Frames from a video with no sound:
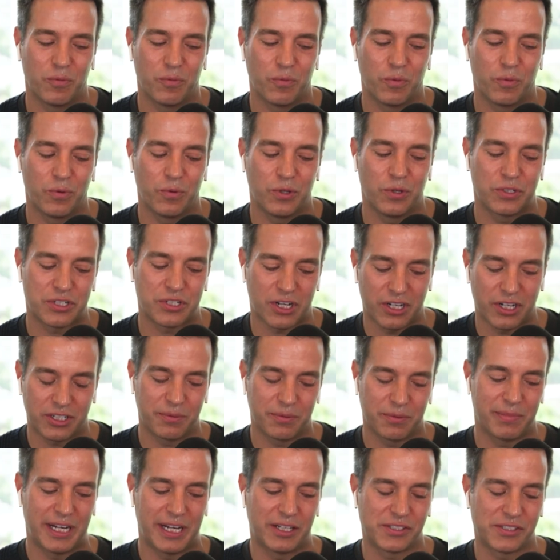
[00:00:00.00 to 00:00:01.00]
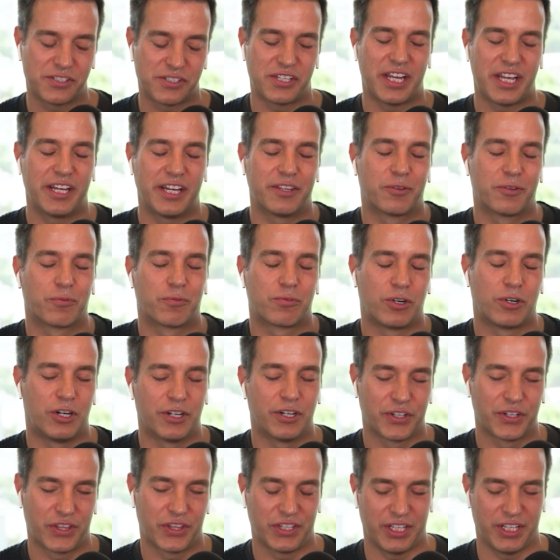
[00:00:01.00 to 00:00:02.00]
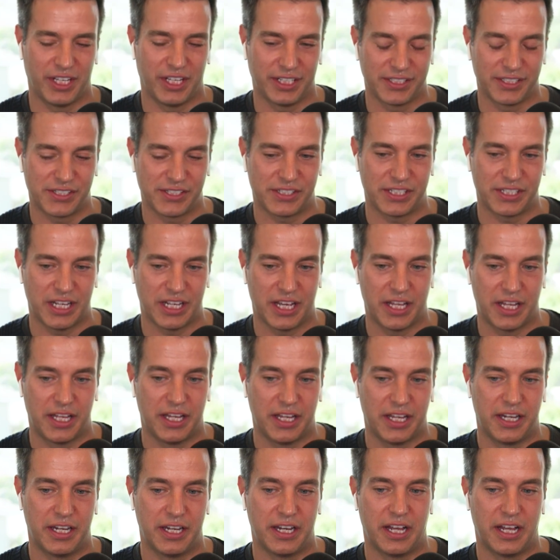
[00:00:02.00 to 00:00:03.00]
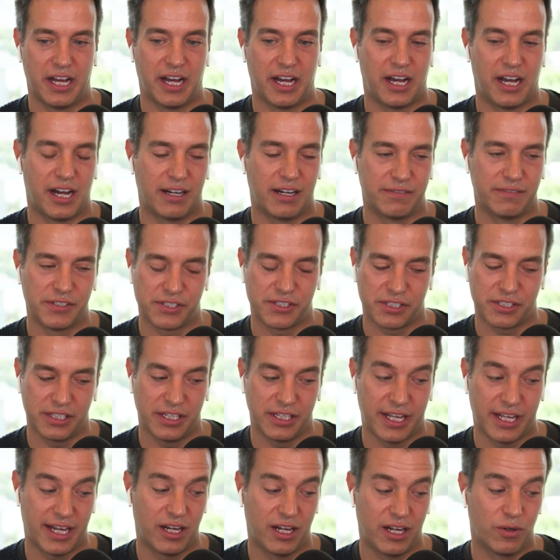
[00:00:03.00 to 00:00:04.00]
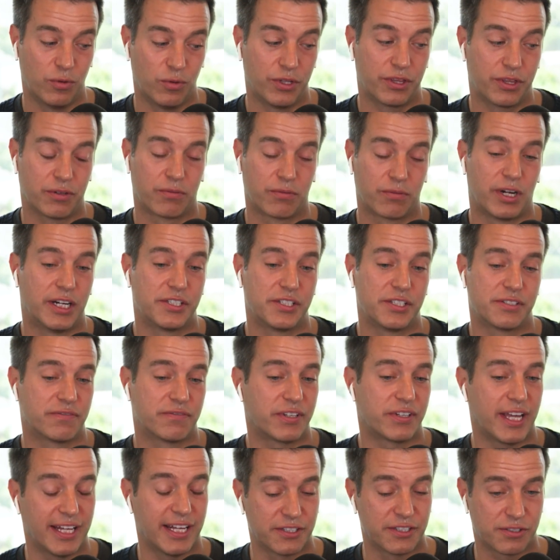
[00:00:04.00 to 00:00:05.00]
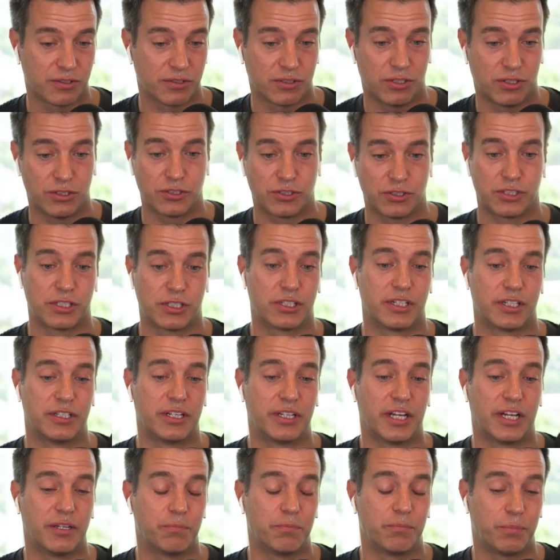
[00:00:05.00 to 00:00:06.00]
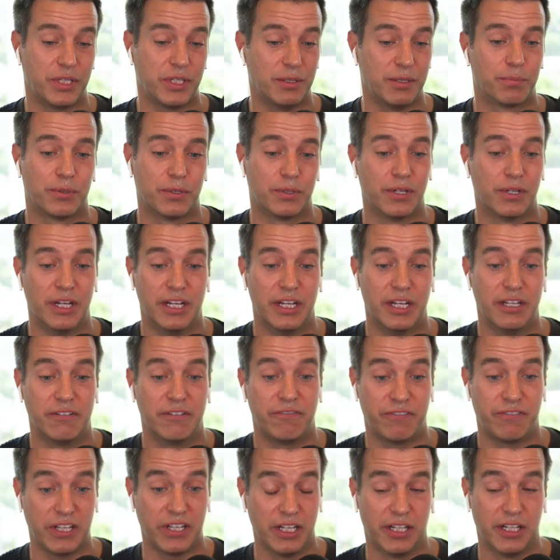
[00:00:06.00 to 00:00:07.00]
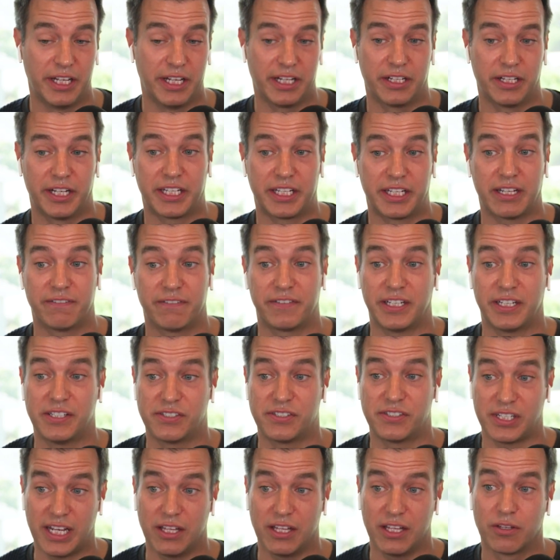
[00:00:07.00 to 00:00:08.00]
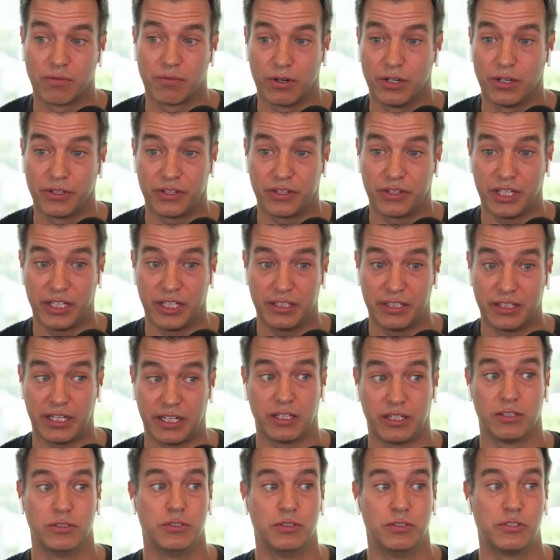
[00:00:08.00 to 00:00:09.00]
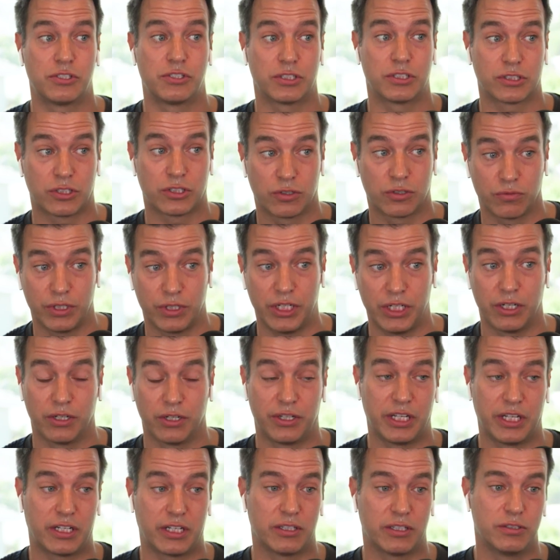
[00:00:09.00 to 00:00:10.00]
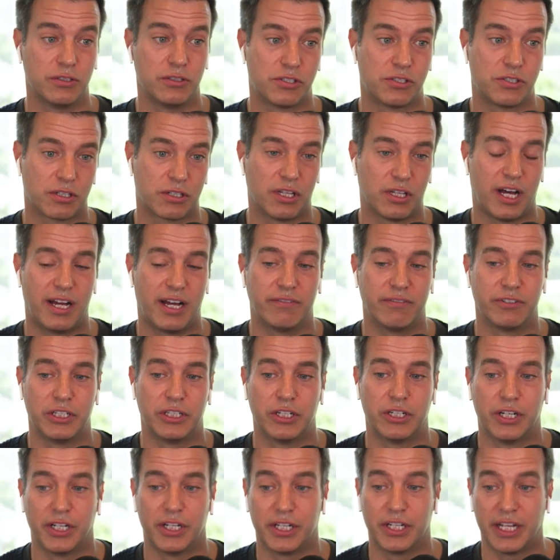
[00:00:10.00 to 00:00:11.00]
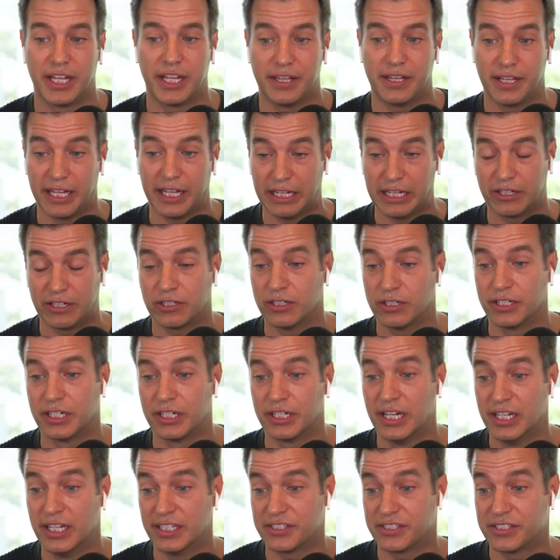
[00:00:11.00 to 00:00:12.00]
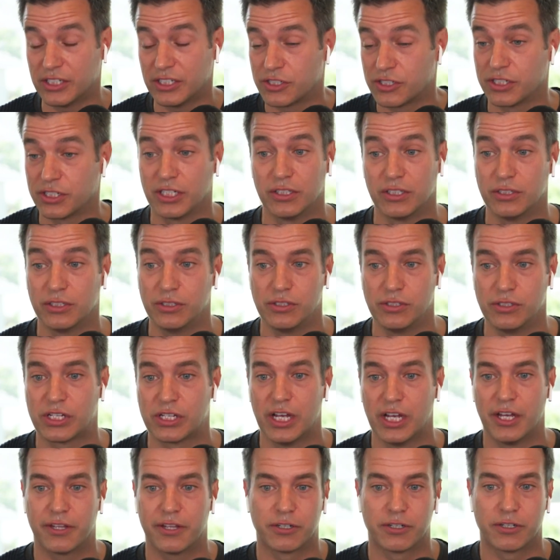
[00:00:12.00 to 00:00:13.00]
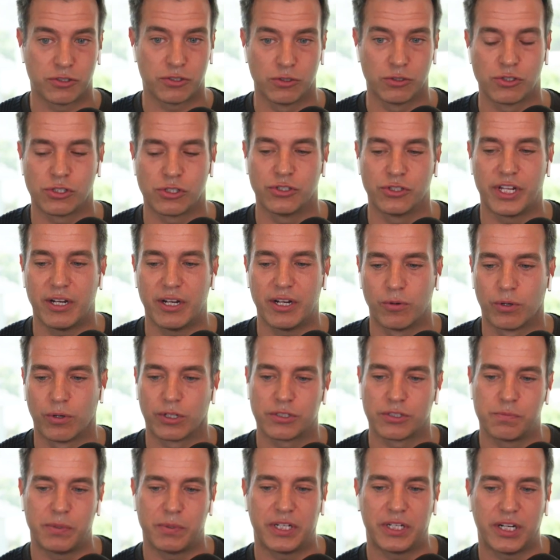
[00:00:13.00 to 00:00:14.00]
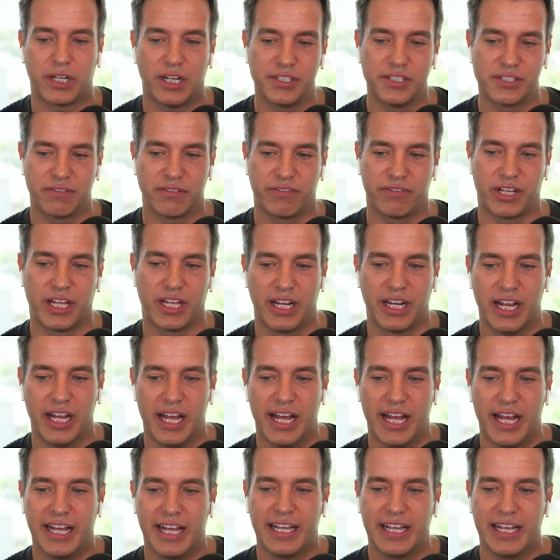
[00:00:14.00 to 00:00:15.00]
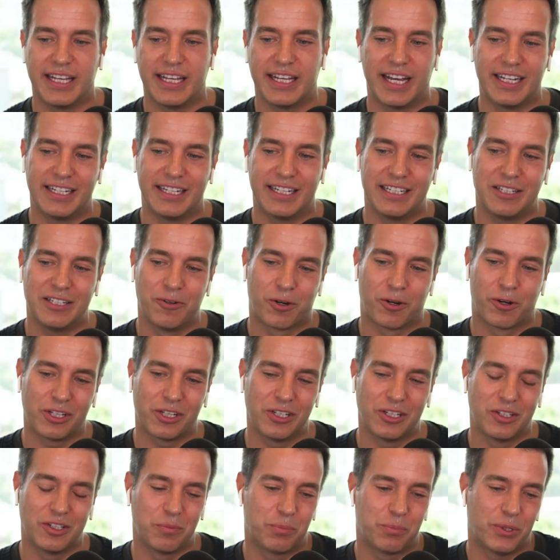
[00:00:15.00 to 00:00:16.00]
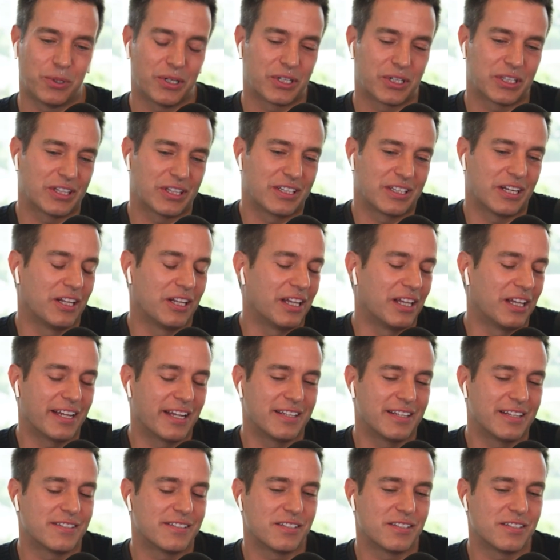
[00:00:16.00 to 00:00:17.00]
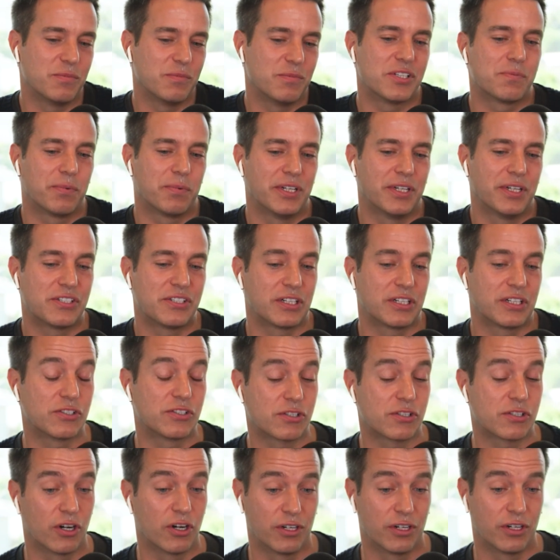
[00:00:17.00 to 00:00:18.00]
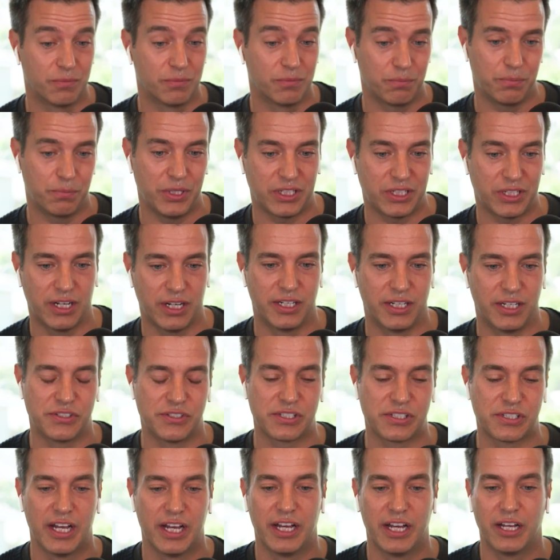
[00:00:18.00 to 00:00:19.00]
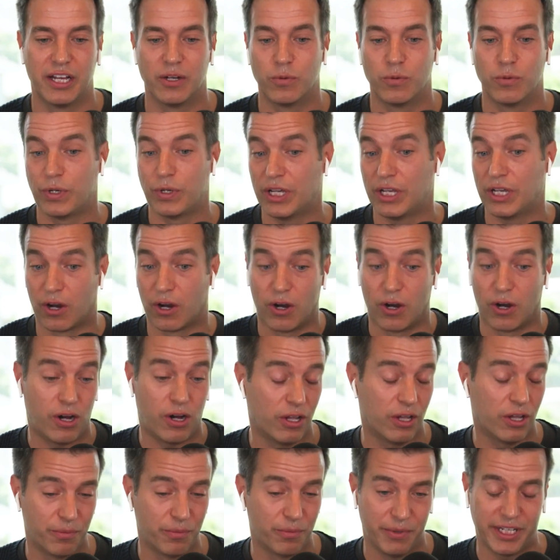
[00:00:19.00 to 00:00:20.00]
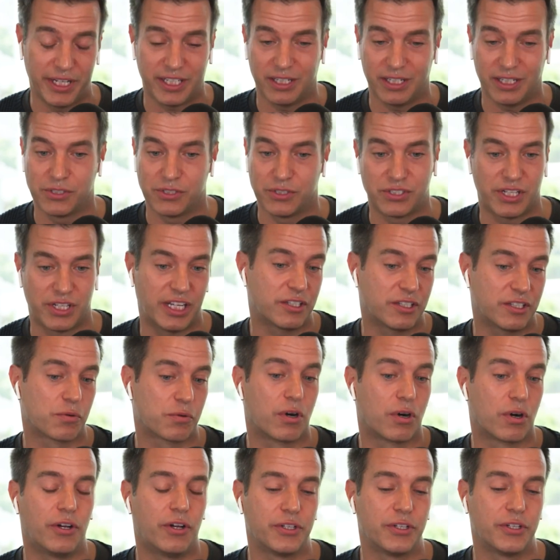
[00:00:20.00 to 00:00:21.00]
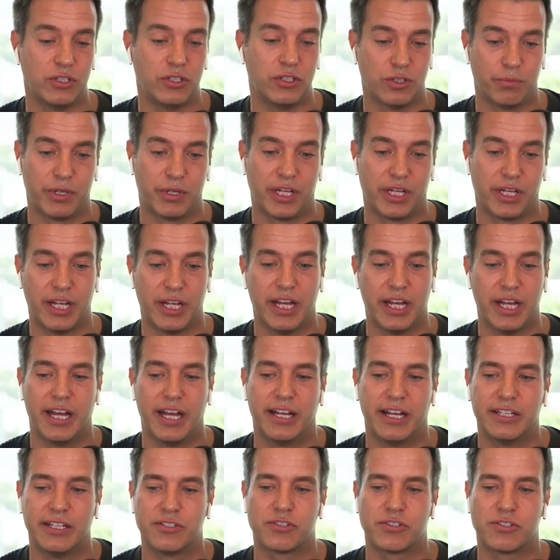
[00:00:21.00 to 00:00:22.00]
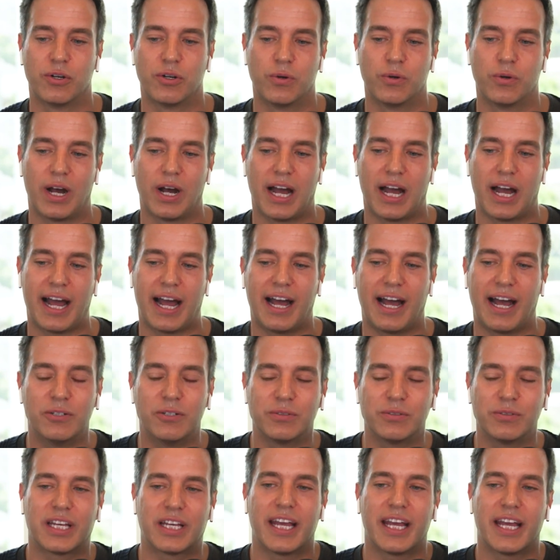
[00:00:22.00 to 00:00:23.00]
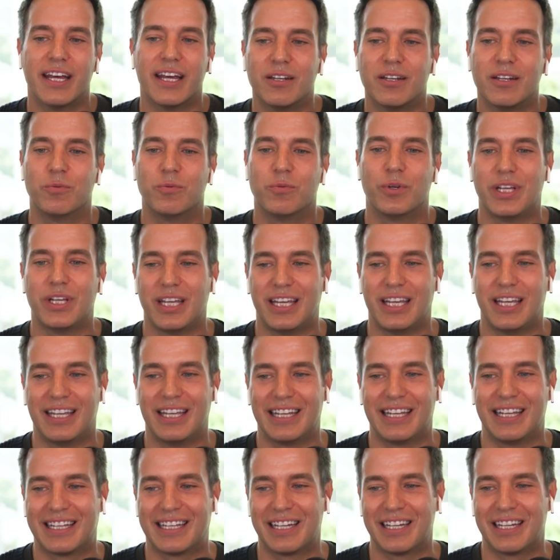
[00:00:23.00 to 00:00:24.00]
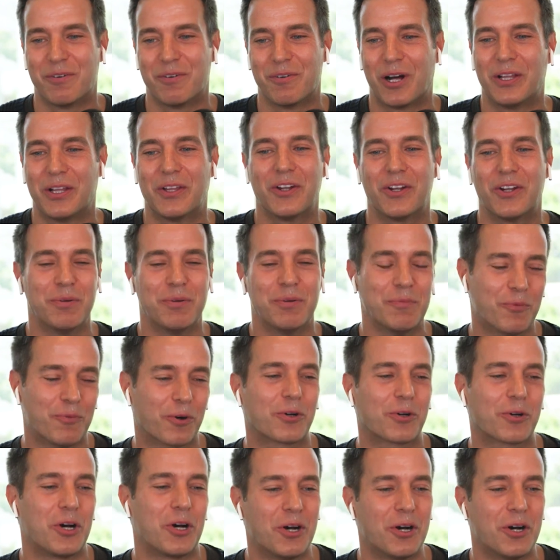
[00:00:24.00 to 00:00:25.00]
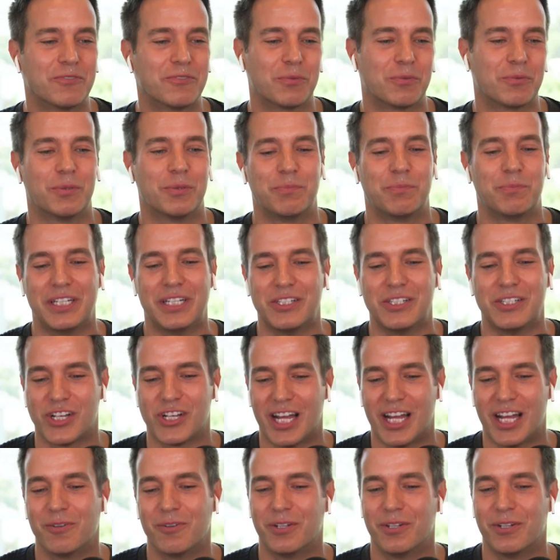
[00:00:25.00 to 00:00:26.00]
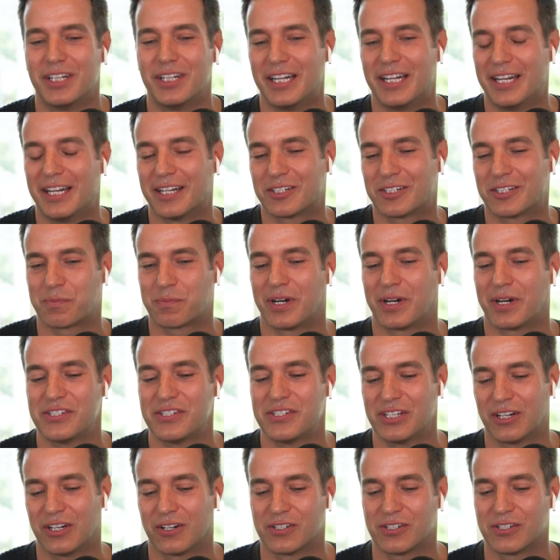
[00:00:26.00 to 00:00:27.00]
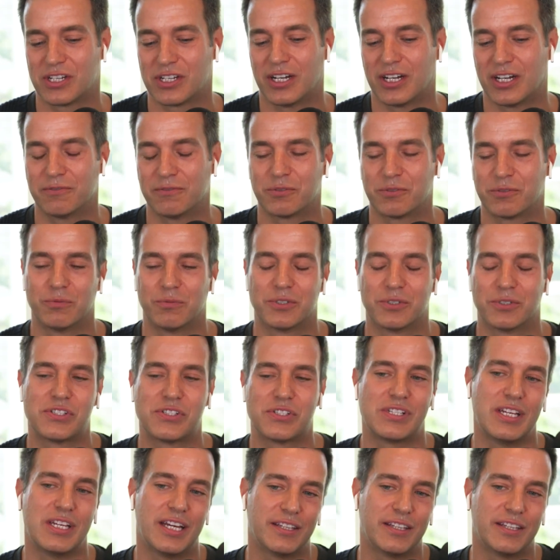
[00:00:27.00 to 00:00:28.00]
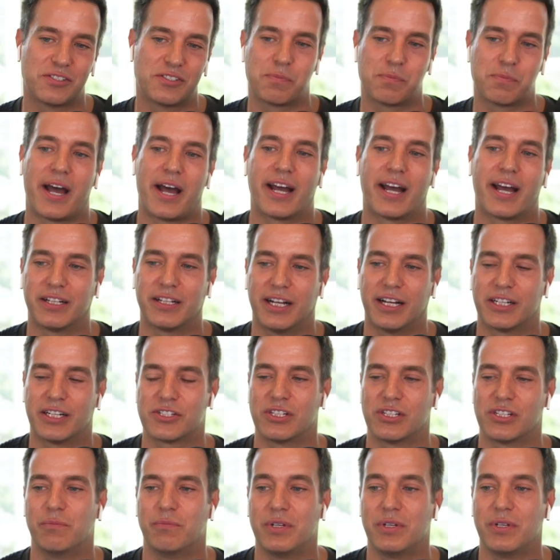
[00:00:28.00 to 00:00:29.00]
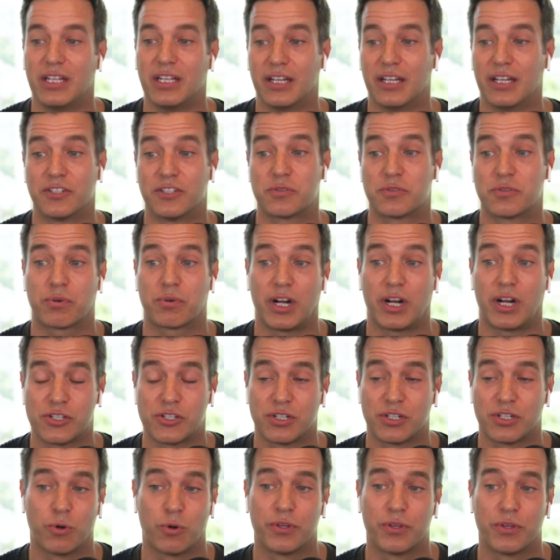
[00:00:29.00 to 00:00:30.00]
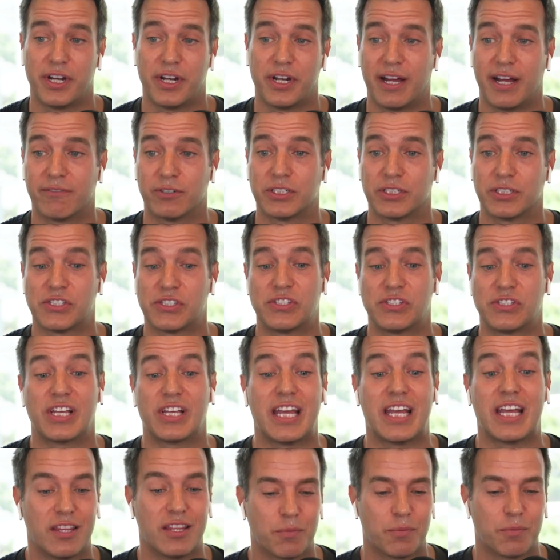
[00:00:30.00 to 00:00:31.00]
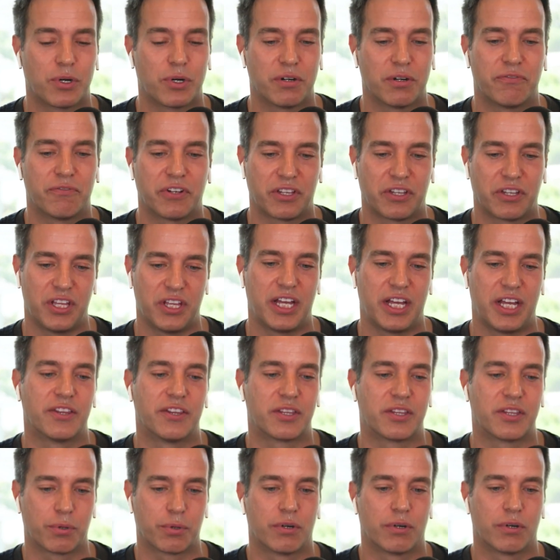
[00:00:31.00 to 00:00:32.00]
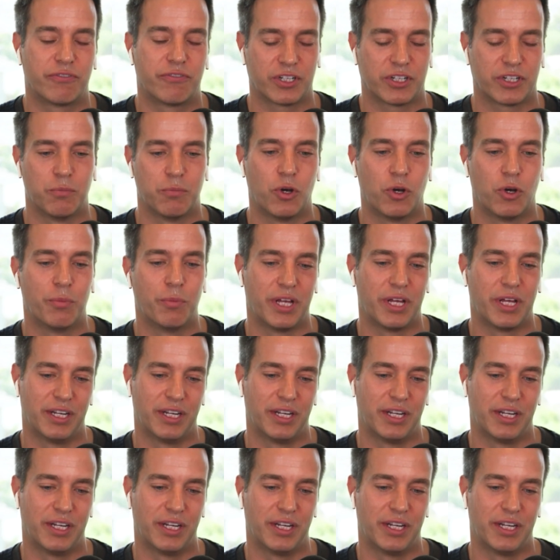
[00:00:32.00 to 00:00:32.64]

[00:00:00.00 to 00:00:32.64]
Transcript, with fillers: You talk about saying the wrong things. And obviously now with the rise of cancel culture and, and people feeling like if they say the wrong thing, they could lose their career, they could lose their livelihood, and they could essentially lose their social networks because of it. Yet you argue in the book, a lot of this is misplaced concern because we all are making mistakes, we're all human. So how can we get a little bit more comfortable being genuine and expressing ourselves when we're seeing this backlash in the media and this pressure more than ever to say the perfect thing at the perfect moment?